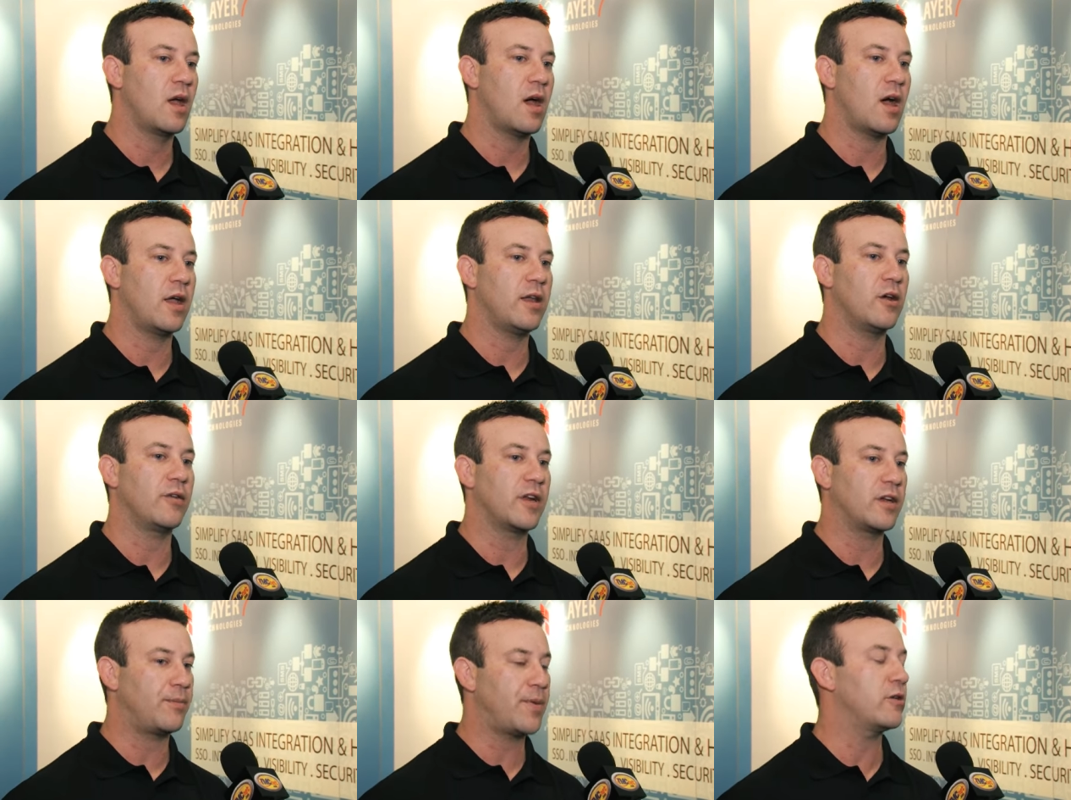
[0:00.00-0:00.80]
uh, you know
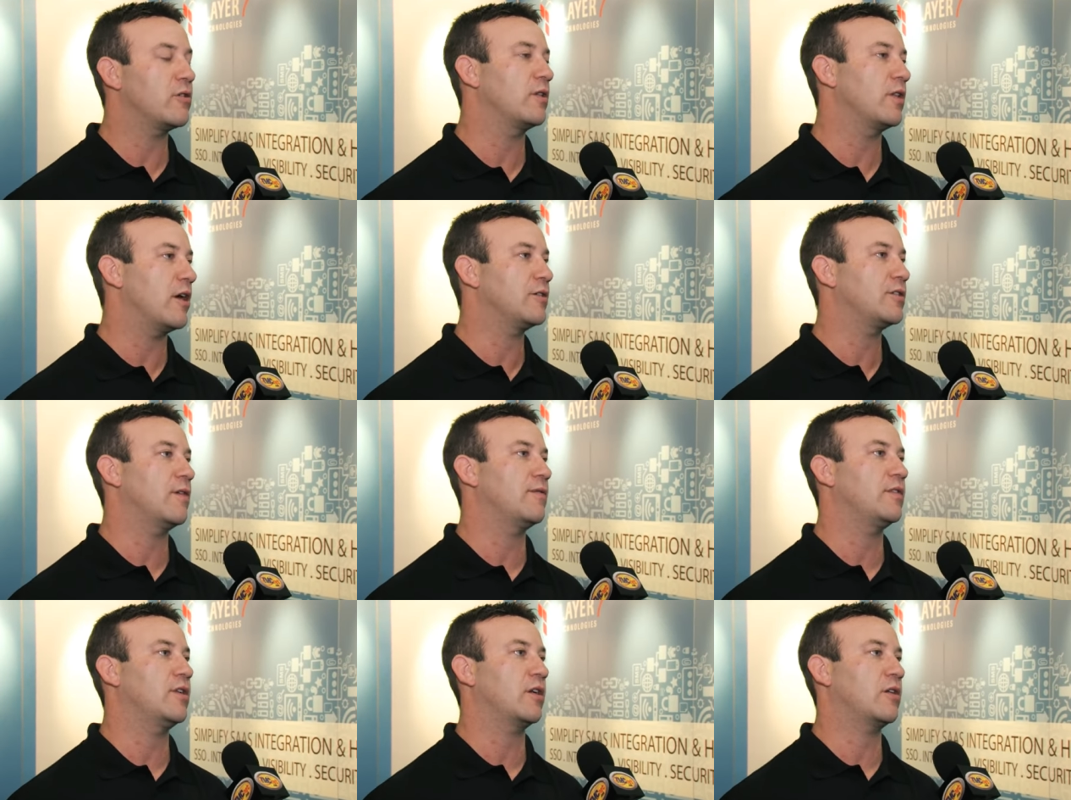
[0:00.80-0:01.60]
that depend on Layer
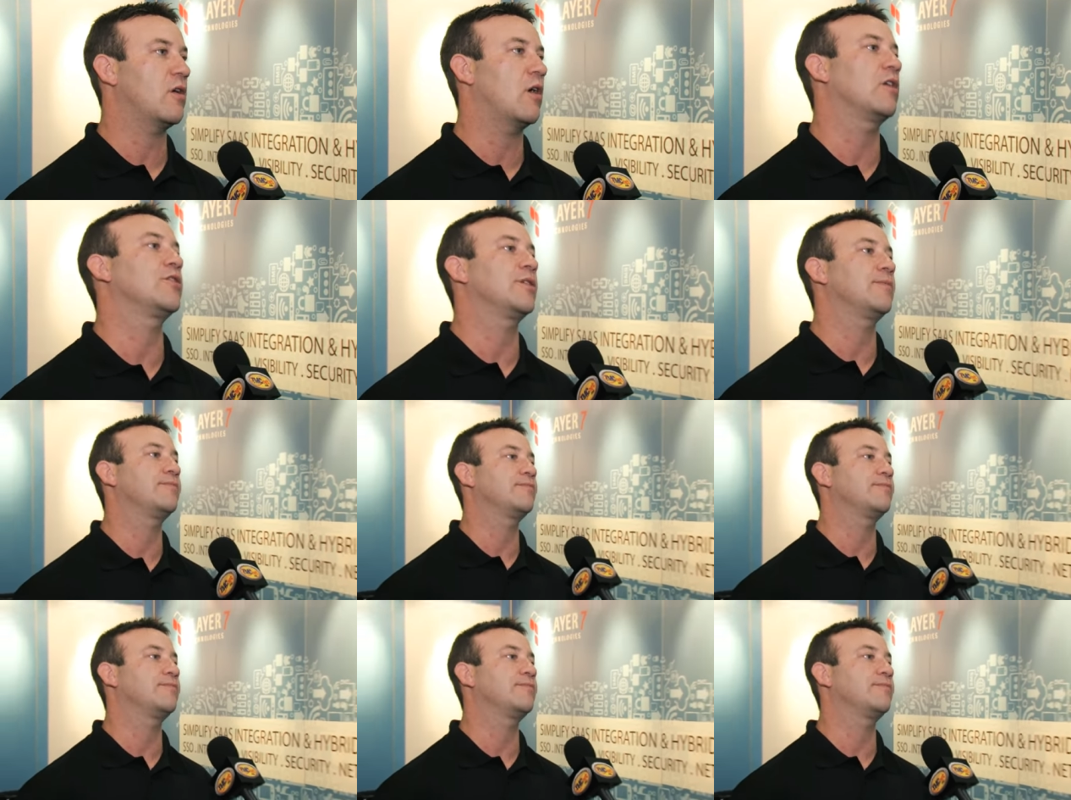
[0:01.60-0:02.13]
Seven technology.